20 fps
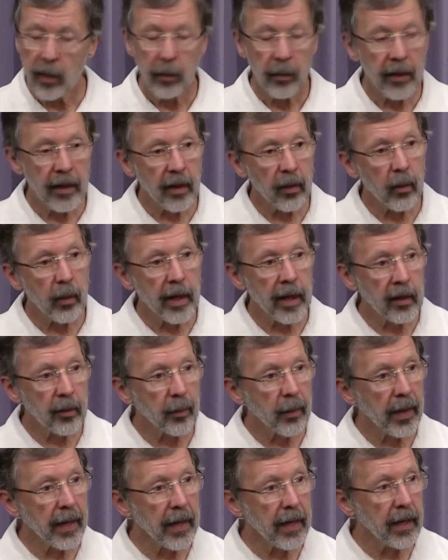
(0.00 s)
But then we had to
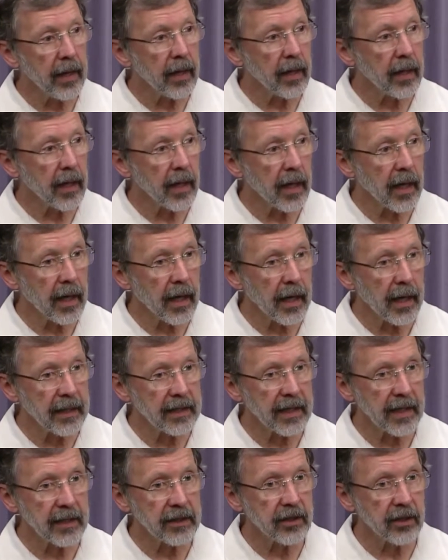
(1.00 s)
pay
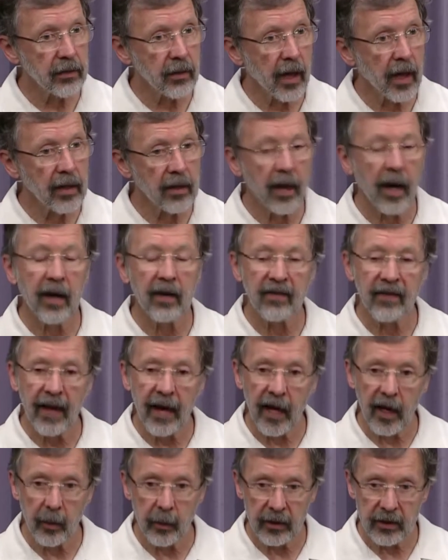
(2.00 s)
attention to a lot of
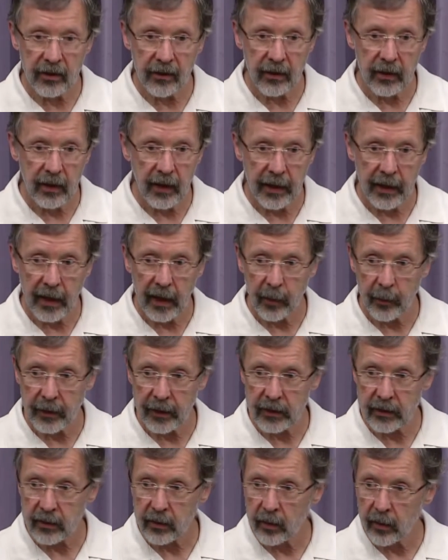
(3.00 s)
elements of the
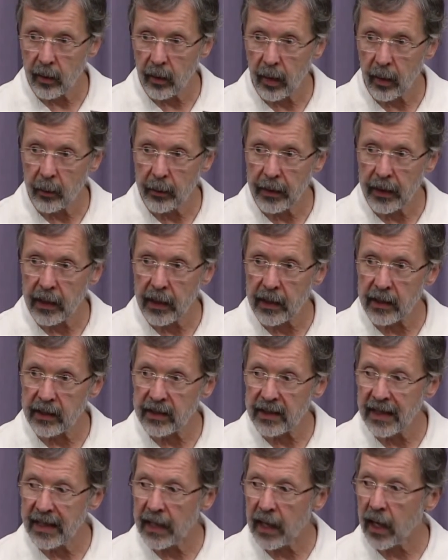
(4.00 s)
dynamics,
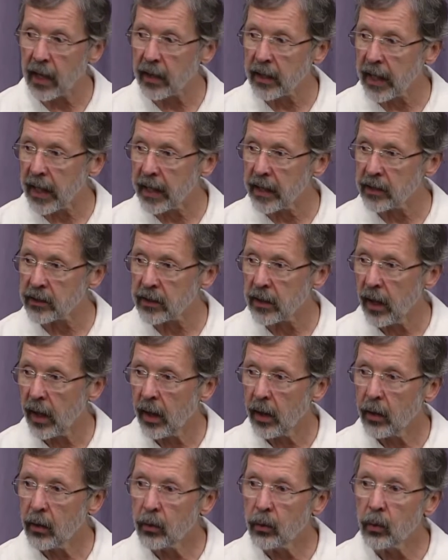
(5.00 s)
because in our case,
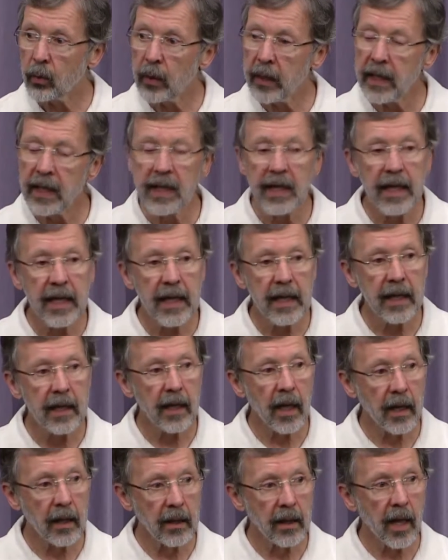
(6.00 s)
we need
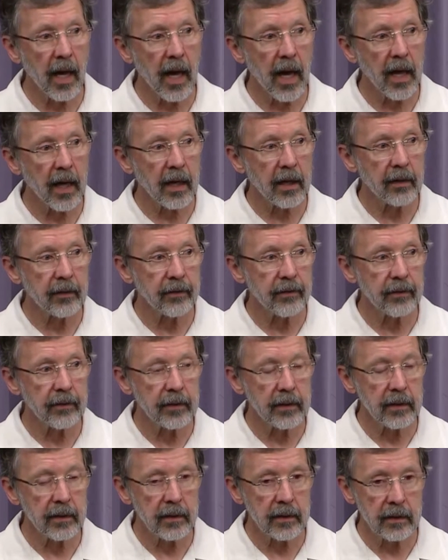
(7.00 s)
a lot of
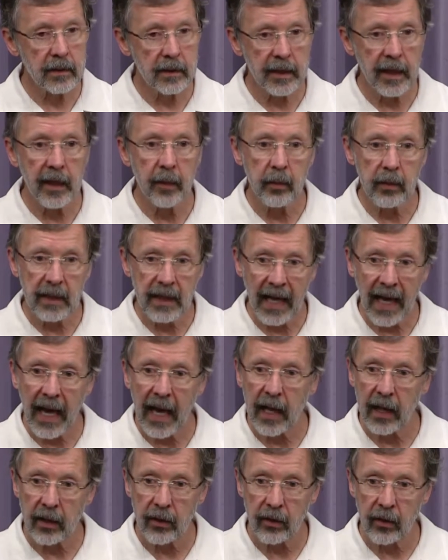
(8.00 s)
deep
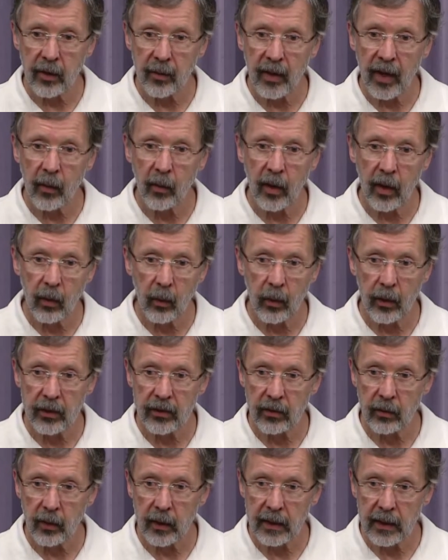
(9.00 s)
candor about what
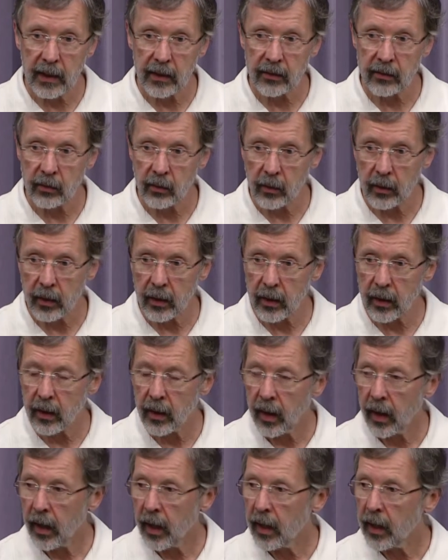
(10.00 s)
works and what doesn't work.
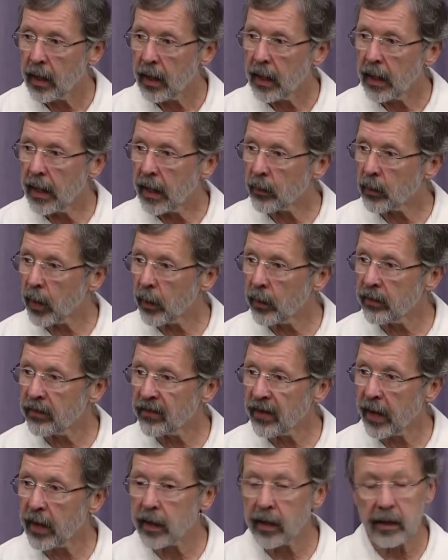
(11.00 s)
And what we
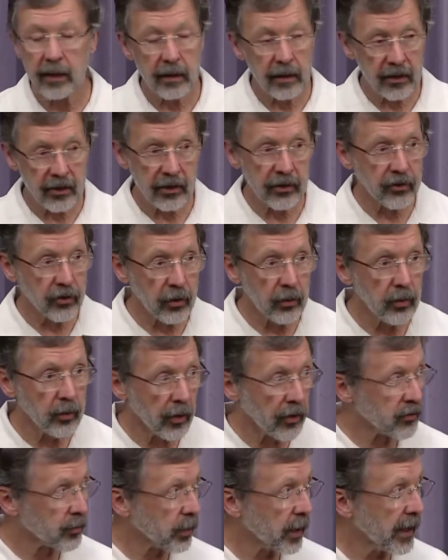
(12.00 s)
found, and this is true in
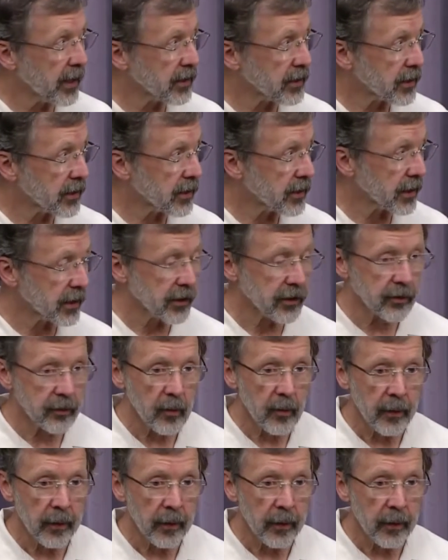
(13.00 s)
most places, is